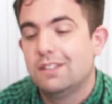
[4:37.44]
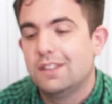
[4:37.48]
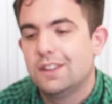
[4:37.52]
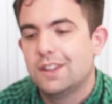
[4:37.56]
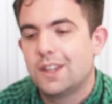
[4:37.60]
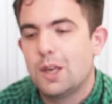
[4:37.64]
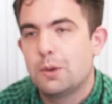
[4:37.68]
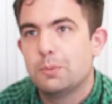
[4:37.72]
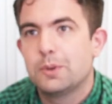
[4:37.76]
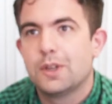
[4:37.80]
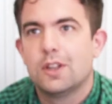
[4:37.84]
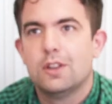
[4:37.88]

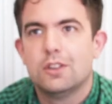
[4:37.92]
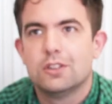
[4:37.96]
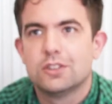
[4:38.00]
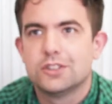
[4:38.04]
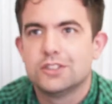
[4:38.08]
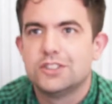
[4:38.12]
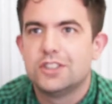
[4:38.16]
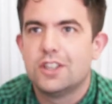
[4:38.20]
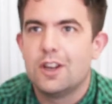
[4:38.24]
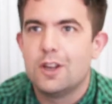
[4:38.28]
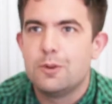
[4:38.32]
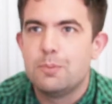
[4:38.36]
coming
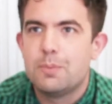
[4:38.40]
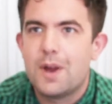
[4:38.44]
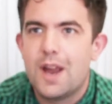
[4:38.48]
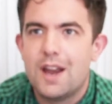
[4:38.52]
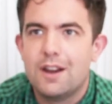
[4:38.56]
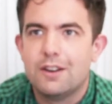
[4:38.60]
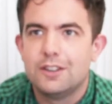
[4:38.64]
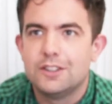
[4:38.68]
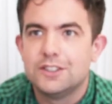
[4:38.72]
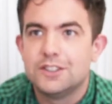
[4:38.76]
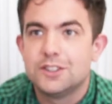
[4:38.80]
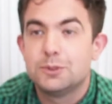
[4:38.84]
alongside
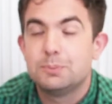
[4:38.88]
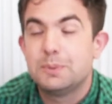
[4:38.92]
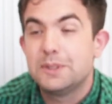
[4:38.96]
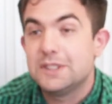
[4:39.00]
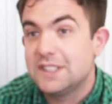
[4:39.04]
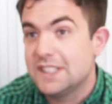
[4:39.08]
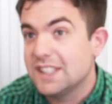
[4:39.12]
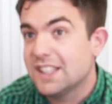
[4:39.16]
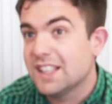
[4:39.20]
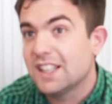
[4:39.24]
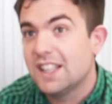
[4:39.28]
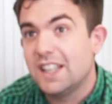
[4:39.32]
parents,
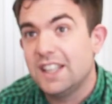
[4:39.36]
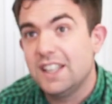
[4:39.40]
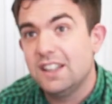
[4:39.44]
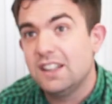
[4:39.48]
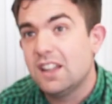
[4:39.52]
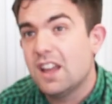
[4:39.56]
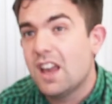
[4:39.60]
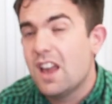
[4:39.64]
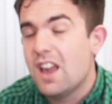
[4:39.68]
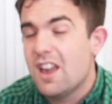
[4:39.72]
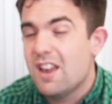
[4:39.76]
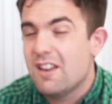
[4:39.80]
particularly
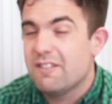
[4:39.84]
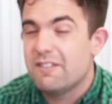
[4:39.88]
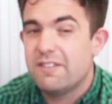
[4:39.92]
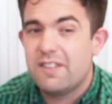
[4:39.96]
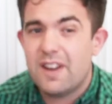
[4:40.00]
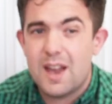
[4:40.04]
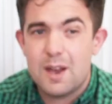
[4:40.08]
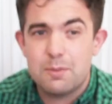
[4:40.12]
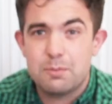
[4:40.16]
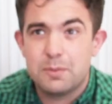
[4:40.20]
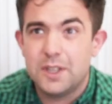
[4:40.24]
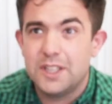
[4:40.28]

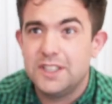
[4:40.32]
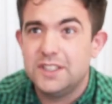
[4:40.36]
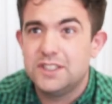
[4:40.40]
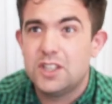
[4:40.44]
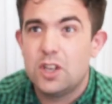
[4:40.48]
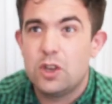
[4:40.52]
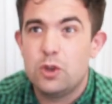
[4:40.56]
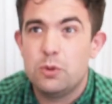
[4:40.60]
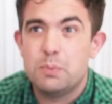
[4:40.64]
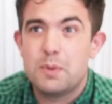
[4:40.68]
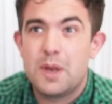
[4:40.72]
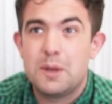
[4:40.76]
families
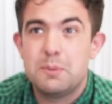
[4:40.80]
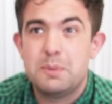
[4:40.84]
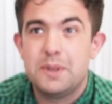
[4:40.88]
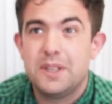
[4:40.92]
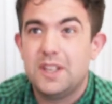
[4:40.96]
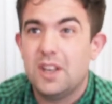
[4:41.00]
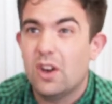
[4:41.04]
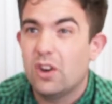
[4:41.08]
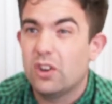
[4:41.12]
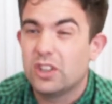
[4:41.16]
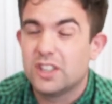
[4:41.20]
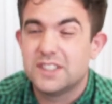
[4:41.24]
who
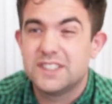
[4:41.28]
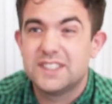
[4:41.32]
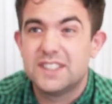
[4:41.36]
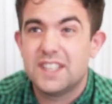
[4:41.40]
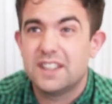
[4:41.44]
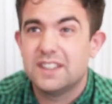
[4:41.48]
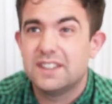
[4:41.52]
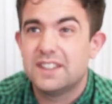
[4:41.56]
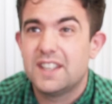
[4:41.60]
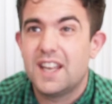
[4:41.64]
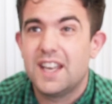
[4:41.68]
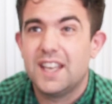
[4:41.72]
maybe on a
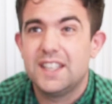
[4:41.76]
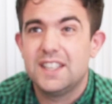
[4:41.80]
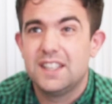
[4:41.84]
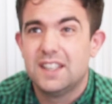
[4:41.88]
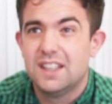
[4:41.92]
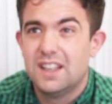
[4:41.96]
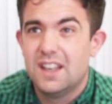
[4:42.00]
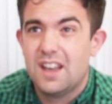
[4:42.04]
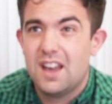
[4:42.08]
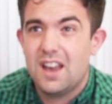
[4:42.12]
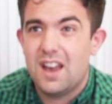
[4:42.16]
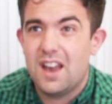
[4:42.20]
Sunday
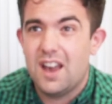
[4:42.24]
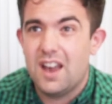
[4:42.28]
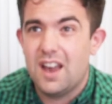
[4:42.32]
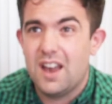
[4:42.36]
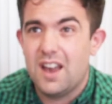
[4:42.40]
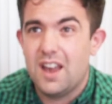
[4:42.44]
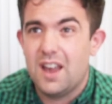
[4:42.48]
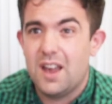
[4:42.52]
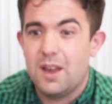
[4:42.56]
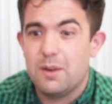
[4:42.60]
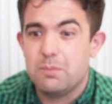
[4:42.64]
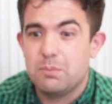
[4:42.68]

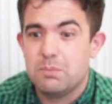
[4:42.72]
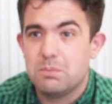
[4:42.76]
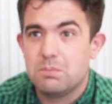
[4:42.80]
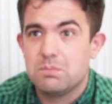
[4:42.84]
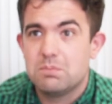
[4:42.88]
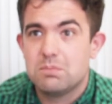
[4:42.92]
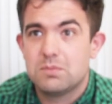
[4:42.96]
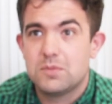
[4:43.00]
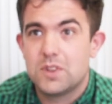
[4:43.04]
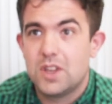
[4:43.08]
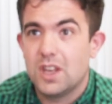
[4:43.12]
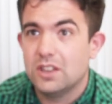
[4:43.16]
um,
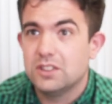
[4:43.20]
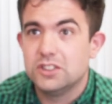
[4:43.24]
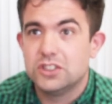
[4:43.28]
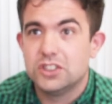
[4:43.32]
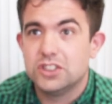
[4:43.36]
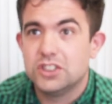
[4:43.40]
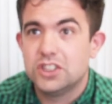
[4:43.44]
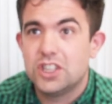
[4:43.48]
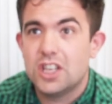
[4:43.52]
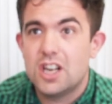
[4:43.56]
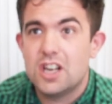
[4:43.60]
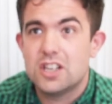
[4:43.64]
going to
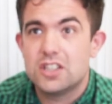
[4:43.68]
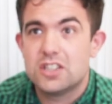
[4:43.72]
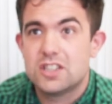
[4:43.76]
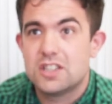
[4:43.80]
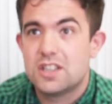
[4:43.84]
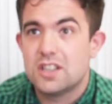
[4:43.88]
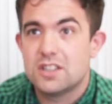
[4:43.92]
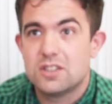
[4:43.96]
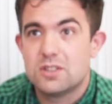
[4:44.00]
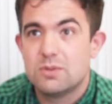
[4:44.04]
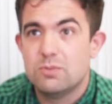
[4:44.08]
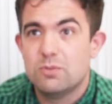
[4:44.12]
church
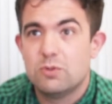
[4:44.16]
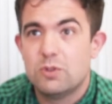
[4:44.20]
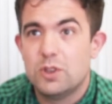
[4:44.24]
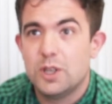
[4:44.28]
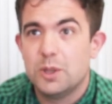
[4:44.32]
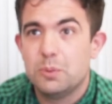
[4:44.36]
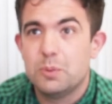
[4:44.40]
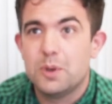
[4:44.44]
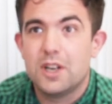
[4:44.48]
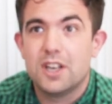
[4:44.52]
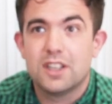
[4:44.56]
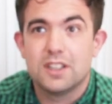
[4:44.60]
doesn't really
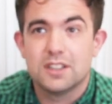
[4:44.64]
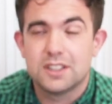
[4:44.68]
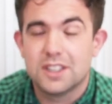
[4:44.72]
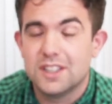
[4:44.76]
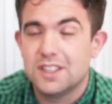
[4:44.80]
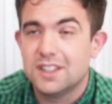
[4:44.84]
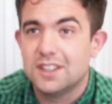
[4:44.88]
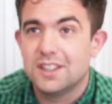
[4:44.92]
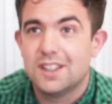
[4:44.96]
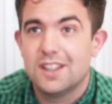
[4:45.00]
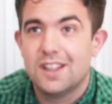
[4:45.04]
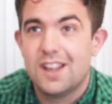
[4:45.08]
work
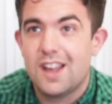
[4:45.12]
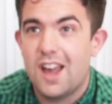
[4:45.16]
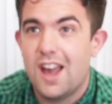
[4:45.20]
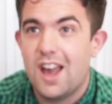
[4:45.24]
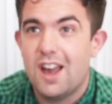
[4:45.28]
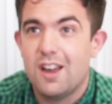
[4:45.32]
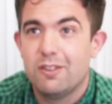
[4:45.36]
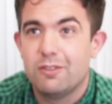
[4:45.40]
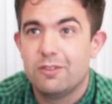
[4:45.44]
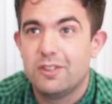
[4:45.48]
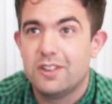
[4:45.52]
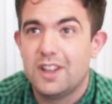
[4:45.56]

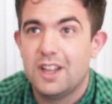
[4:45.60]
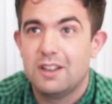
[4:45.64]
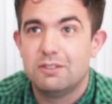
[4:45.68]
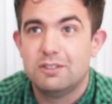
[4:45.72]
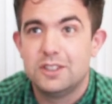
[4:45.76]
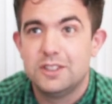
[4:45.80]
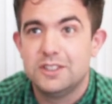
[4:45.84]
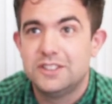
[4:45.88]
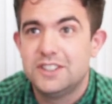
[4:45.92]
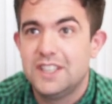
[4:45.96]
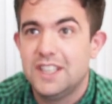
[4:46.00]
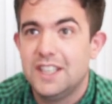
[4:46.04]
uh, for their
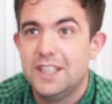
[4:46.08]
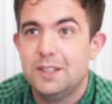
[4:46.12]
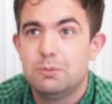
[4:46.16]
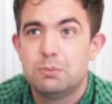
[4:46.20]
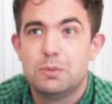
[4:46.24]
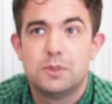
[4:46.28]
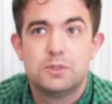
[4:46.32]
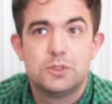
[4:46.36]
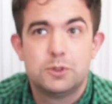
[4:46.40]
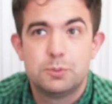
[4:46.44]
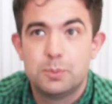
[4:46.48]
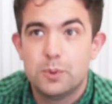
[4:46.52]
routine
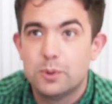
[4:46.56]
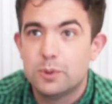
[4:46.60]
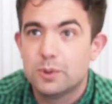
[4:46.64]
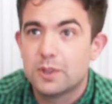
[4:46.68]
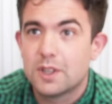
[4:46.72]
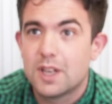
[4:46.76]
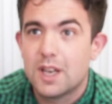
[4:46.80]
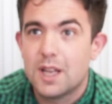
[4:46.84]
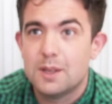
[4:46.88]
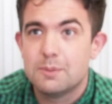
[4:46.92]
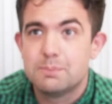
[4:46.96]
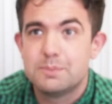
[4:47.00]
with sport
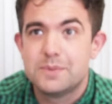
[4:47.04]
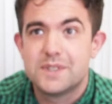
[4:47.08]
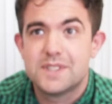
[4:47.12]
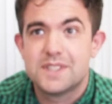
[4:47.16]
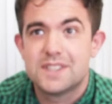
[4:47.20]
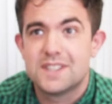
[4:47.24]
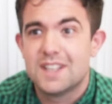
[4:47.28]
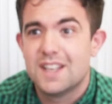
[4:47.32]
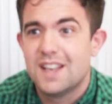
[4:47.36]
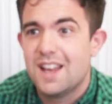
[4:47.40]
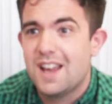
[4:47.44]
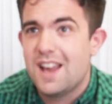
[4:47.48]

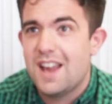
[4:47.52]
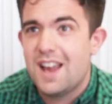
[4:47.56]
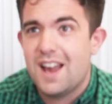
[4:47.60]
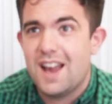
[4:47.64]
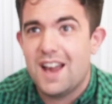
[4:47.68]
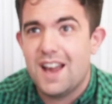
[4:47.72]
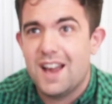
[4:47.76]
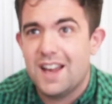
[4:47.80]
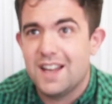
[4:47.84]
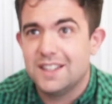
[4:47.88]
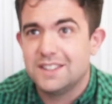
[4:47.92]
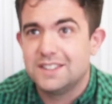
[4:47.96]
clubs
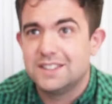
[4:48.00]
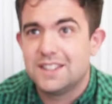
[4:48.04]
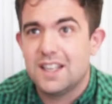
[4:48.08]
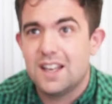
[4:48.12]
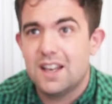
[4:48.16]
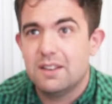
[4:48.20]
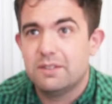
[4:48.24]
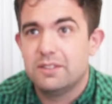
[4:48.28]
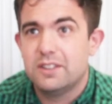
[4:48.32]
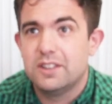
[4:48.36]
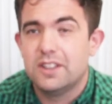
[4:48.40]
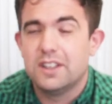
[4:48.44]
and
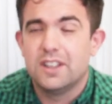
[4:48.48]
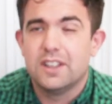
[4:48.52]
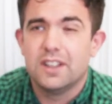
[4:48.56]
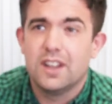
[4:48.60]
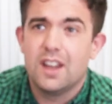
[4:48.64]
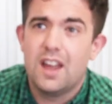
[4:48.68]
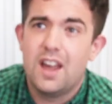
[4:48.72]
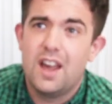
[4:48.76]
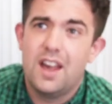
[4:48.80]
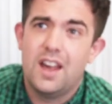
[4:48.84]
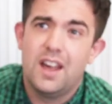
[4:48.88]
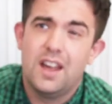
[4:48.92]
other
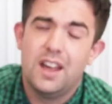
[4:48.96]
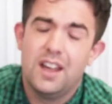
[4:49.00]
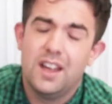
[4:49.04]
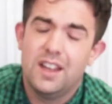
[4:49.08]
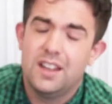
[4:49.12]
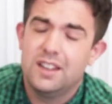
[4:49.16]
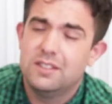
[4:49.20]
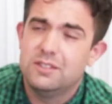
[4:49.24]
uh,